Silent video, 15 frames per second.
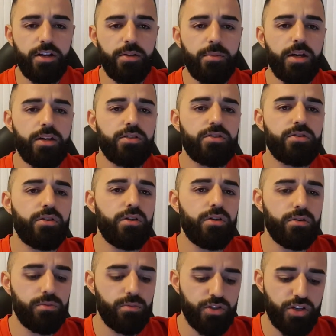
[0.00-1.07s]
centimeters
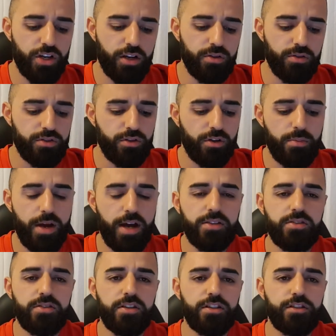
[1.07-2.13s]
tall, which equals to
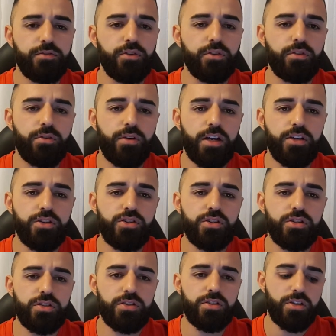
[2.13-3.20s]
about
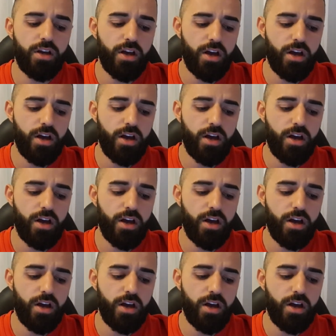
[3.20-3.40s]
6'3".